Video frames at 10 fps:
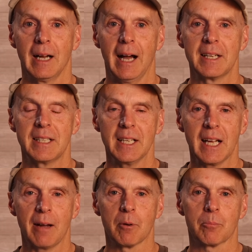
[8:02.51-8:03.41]
I did
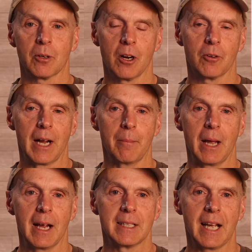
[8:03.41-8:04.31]
have a
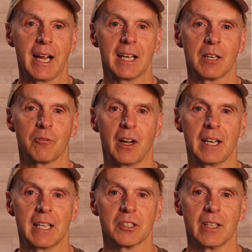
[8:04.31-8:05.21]
programming, data, and
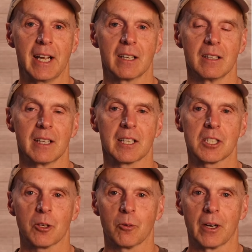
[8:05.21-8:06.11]
financial
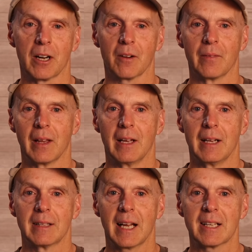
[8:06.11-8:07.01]
analytics career
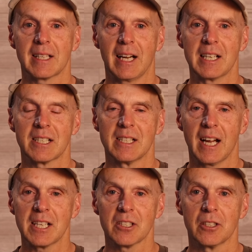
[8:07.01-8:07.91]
that ties
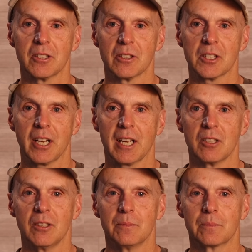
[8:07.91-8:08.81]
nicely to the
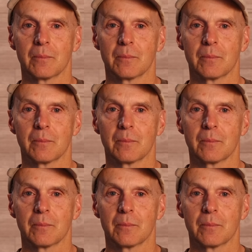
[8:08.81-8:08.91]
channel.